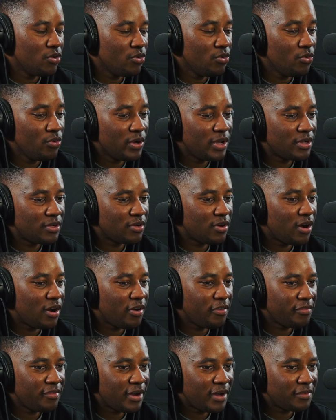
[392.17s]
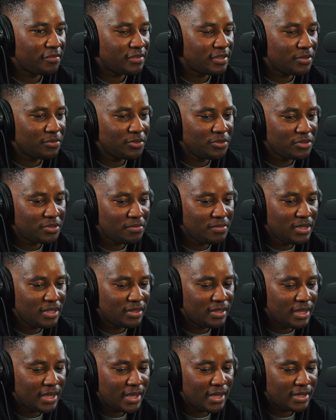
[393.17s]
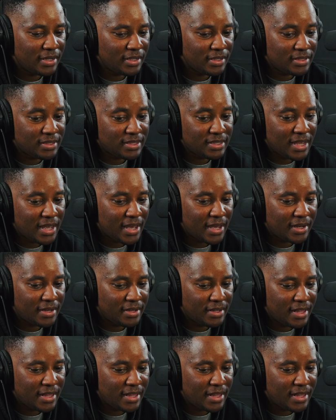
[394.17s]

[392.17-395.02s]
went off after Will Smith, and it's sad